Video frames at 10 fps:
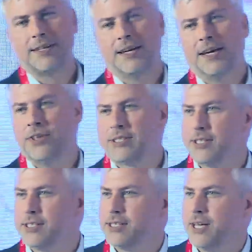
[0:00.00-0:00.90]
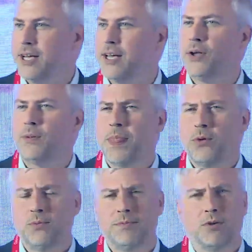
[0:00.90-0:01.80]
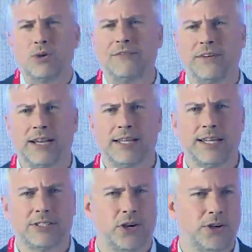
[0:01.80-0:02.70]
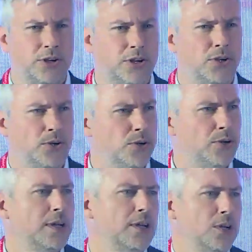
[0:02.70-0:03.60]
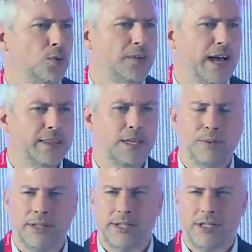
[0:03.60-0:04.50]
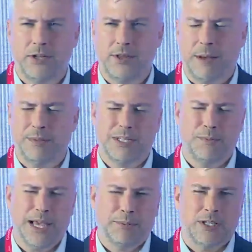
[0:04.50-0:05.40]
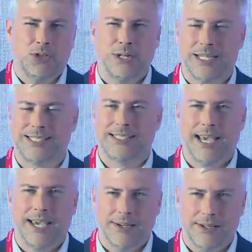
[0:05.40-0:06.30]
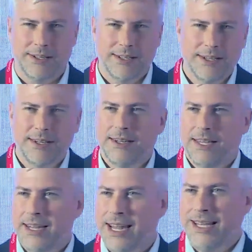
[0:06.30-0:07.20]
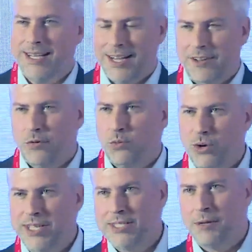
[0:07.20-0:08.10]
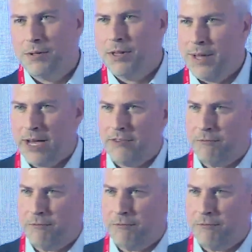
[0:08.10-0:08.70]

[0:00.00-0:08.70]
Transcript: And this is, graph analytics aren't new. We've had the ability to do that, but to be able to do it at scale, at any kind of a reasonable amount of